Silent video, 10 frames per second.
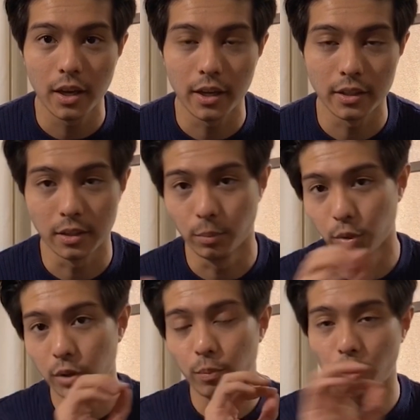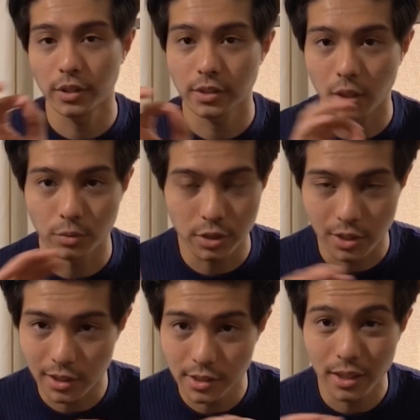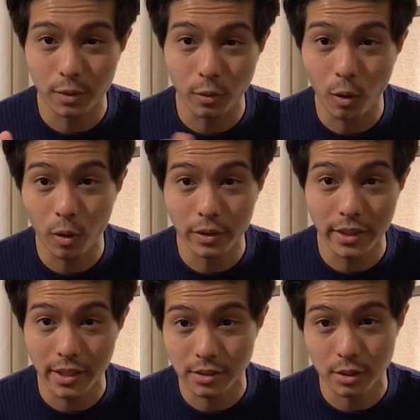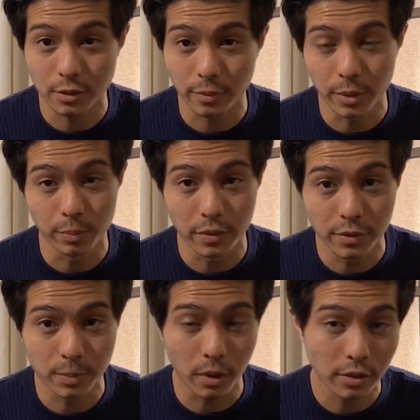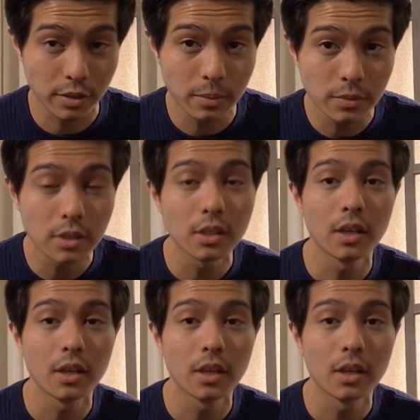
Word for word: and in bullet points, I would just list down all the answers from the previous mark schemes.